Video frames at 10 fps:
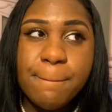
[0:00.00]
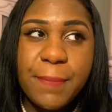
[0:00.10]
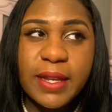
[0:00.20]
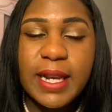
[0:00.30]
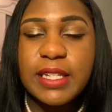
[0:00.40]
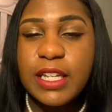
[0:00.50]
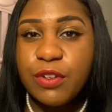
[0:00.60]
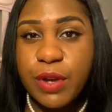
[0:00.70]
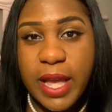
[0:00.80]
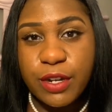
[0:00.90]
But I did
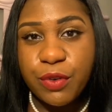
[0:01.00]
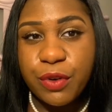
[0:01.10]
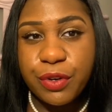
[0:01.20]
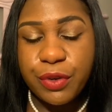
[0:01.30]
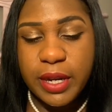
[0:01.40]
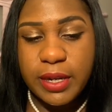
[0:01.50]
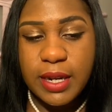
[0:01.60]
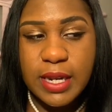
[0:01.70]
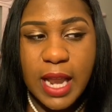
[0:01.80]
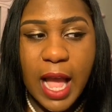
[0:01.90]
go ahead and order it.
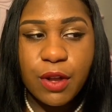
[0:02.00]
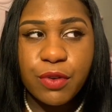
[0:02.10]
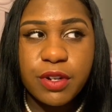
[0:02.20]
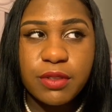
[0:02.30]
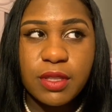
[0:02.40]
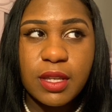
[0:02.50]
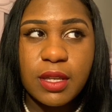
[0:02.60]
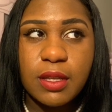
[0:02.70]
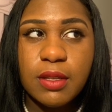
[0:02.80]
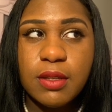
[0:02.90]
I ordered
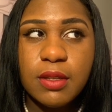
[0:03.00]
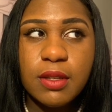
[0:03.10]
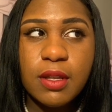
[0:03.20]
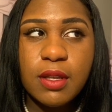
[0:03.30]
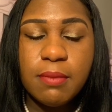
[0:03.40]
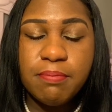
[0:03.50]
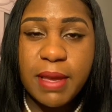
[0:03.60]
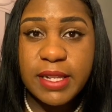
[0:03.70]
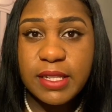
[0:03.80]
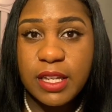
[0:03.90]
the
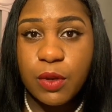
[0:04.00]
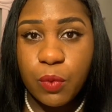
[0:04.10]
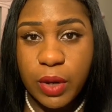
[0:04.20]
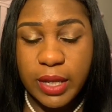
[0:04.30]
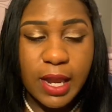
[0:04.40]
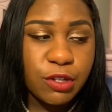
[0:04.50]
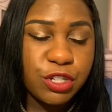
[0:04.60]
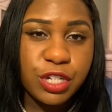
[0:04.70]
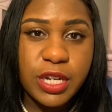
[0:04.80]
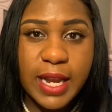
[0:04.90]
basic one. I'll
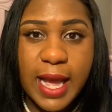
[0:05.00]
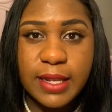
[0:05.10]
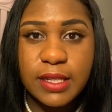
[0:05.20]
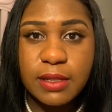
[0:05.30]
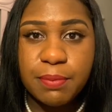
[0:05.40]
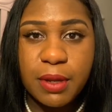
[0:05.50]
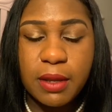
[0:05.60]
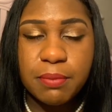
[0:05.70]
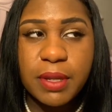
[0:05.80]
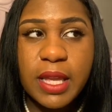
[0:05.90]
show you guys the
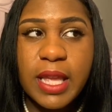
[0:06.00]
pump